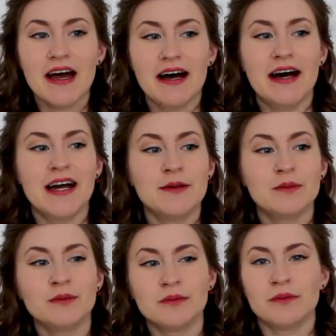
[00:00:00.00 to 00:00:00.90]

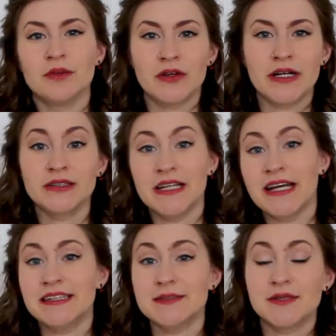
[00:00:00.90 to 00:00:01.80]
I'm around
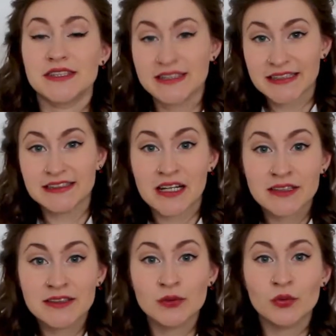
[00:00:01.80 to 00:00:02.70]
80%
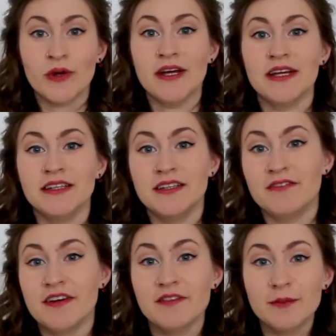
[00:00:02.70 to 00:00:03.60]
done with the
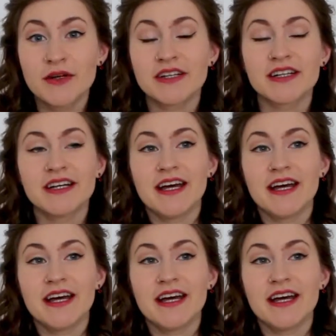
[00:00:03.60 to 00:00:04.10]
5th book,